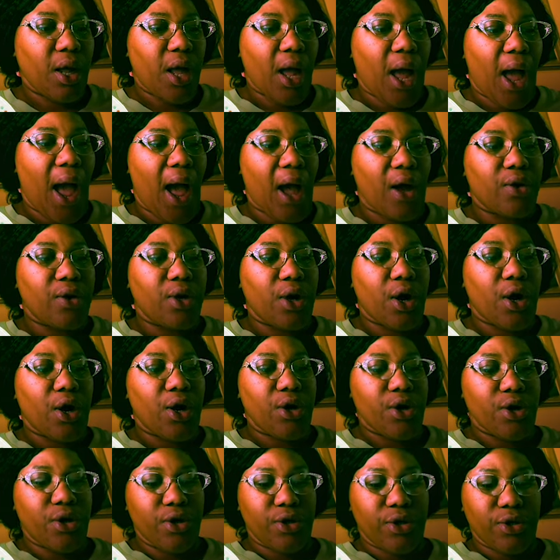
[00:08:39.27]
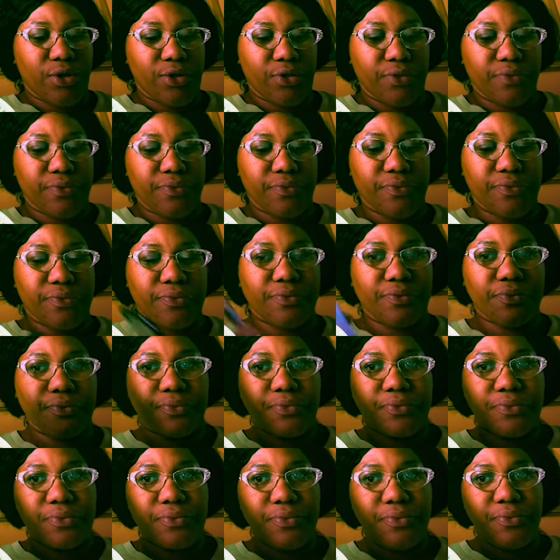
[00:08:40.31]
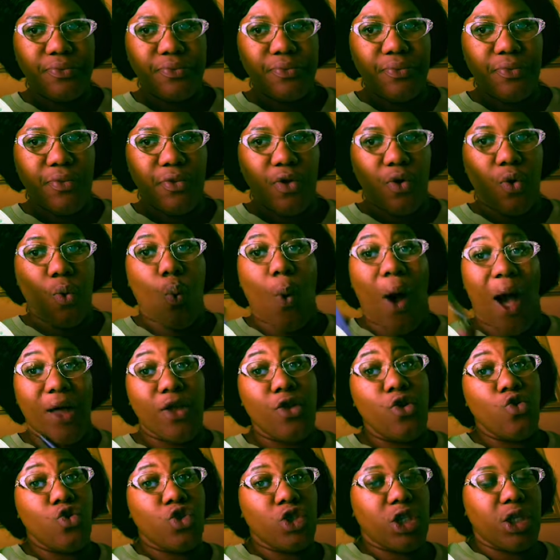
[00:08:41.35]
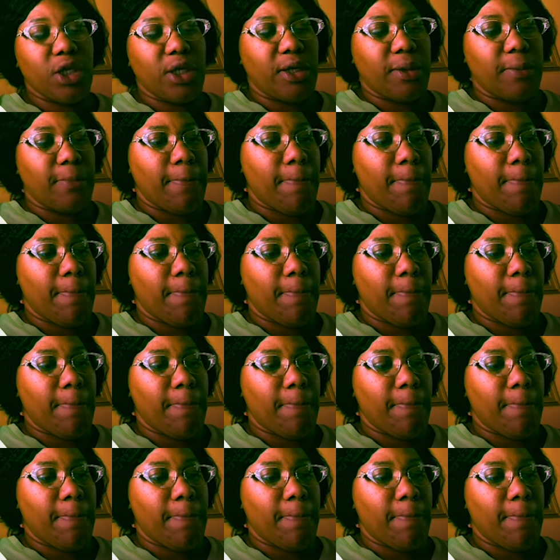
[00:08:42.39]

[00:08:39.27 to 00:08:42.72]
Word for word: how to earn while you sleep,